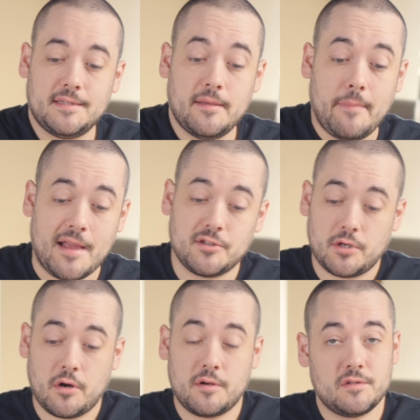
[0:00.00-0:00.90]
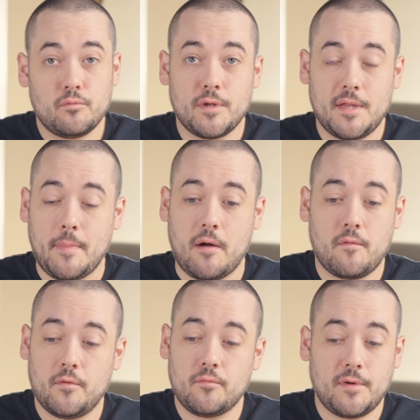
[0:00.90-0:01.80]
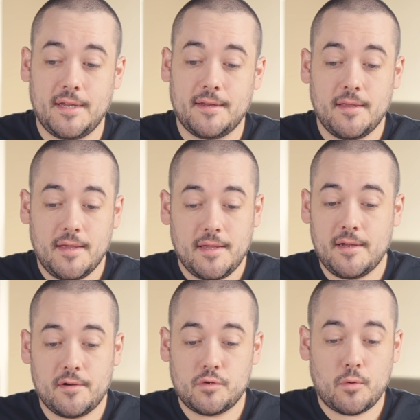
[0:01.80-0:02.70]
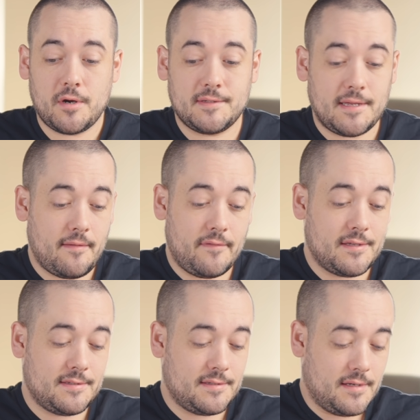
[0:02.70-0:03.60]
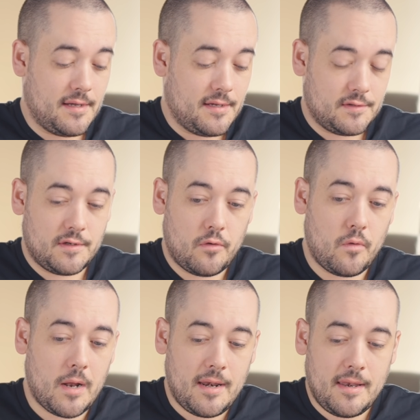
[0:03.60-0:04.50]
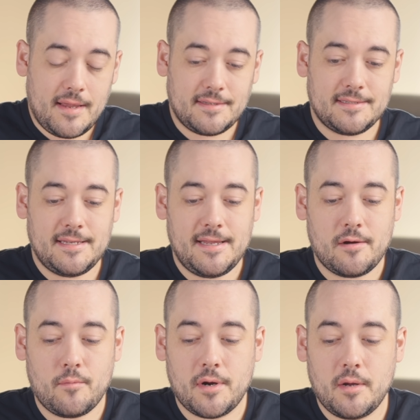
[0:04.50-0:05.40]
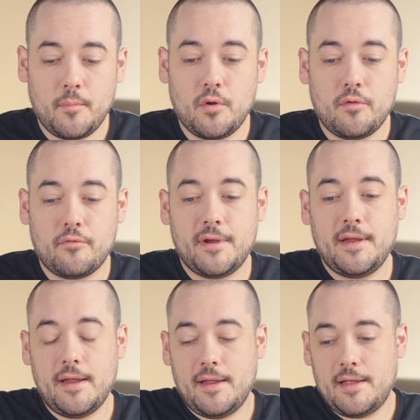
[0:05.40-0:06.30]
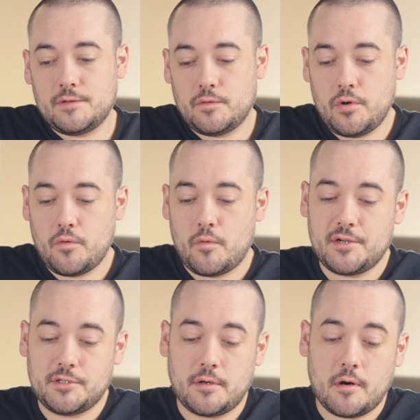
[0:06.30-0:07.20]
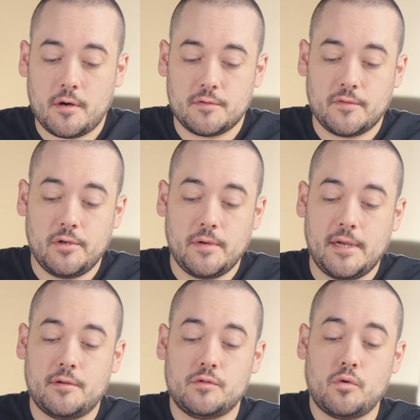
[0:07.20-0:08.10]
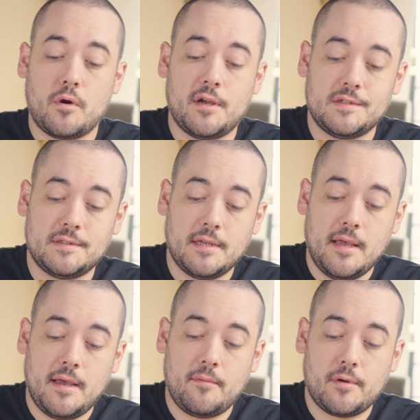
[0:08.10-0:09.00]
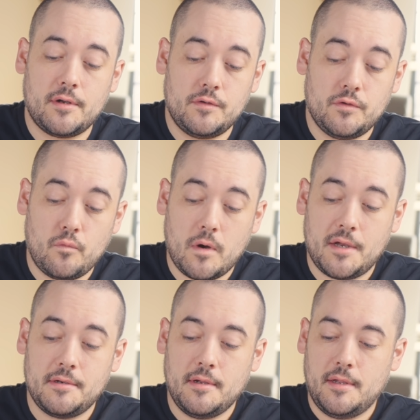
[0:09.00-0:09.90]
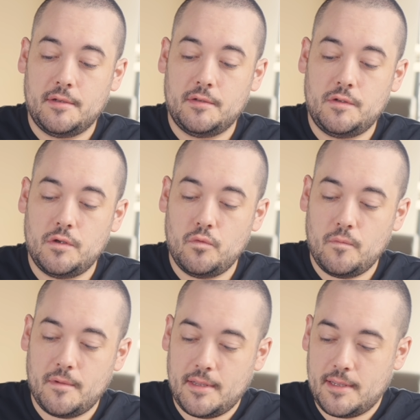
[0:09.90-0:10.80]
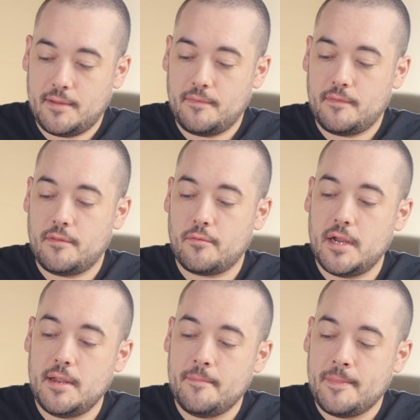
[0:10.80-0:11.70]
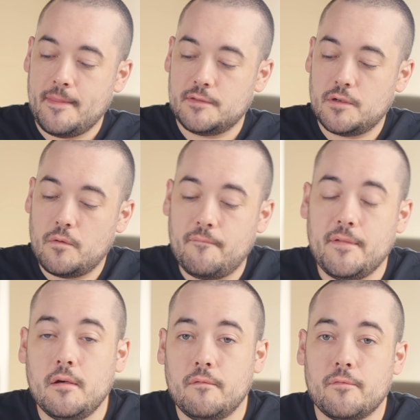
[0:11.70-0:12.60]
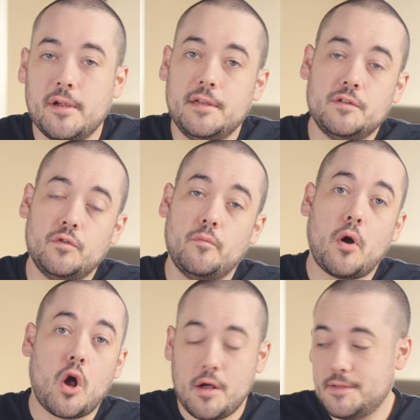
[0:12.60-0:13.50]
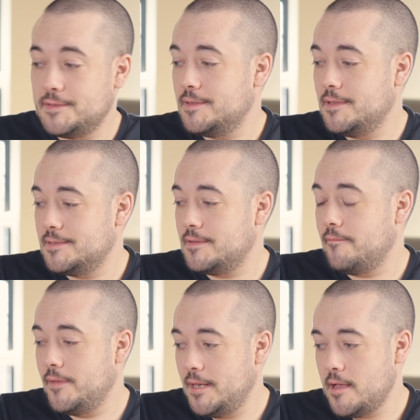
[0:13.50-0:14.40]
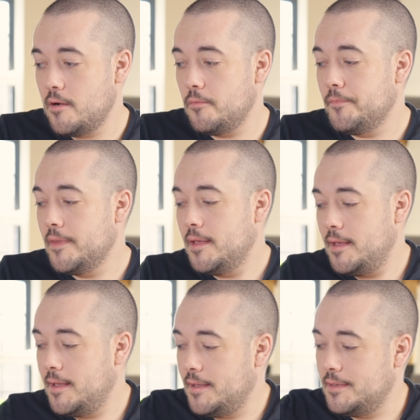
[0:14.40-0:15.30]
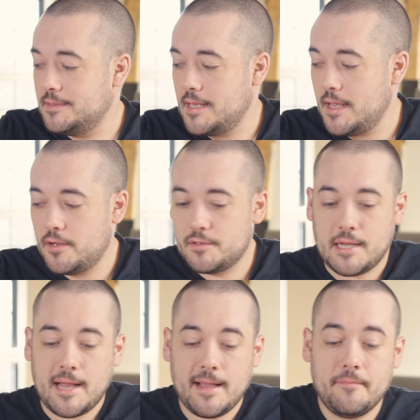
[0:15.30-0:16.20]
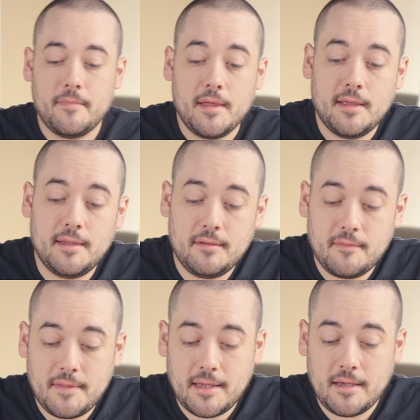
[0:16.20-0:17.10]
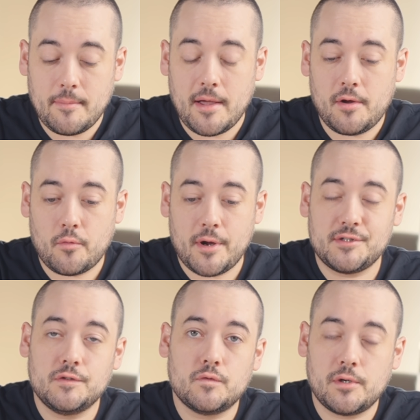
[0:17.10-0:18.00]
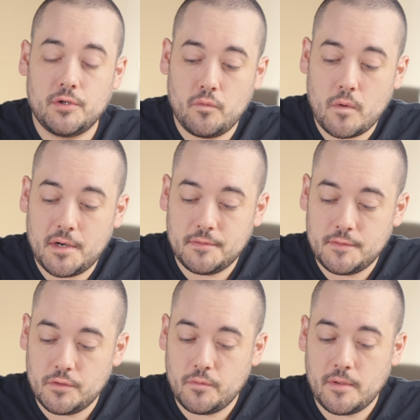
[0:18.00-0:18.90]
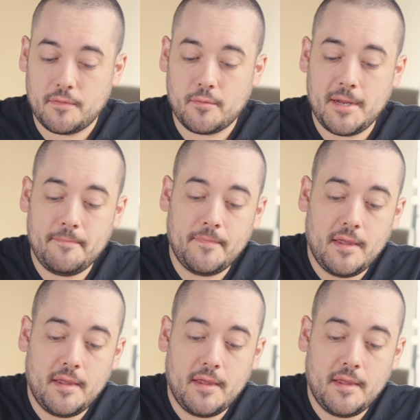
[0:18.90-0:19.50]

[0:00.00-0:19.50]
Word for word: Imagine card. This is a really powerful reading here, Taurus. I love this. So let's see here. We're going to pull 3 yes or no question cards for you here, Taurus. We're going to do 1, 2, and 3. So feel free to pause this video and take your time in thinking about your questions. We're going to do 1, 2, and 3.